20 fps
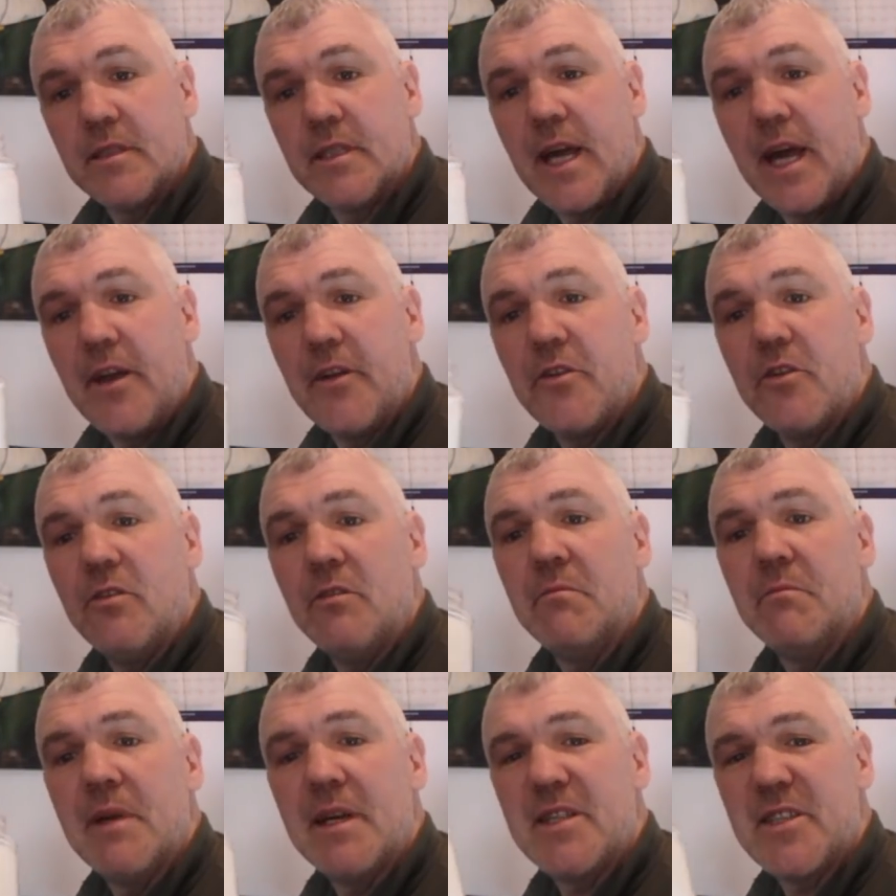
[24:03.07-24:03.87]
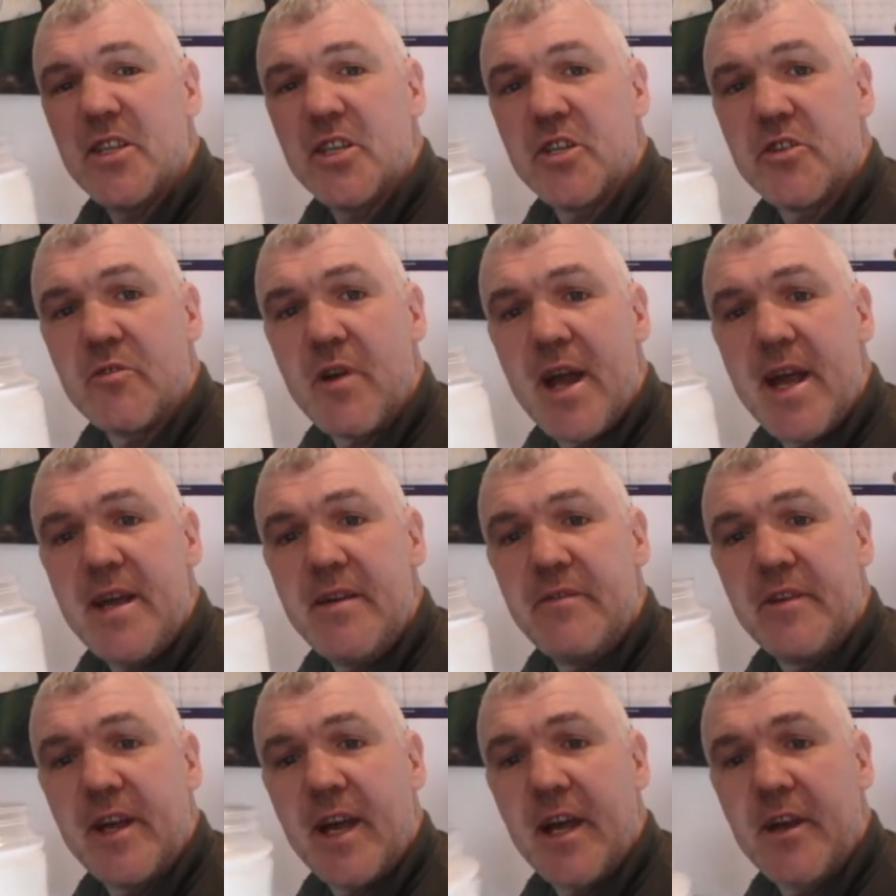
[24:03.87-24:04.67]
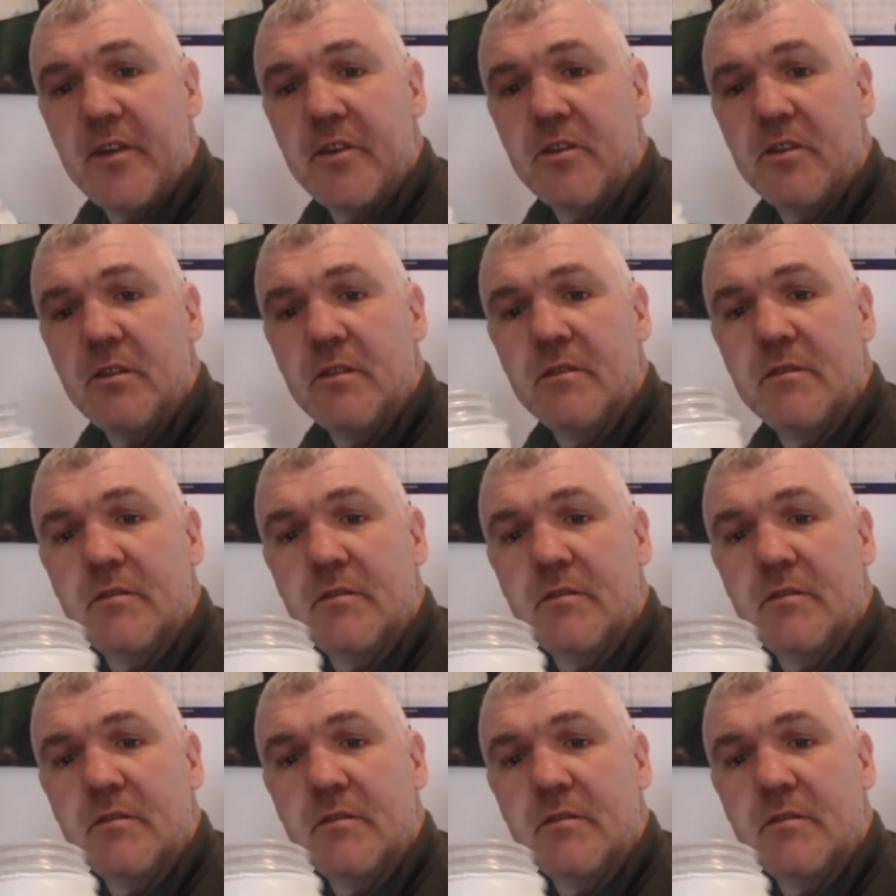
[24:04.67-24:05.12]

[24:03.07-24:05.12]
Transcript: Candle. That's a grave candle.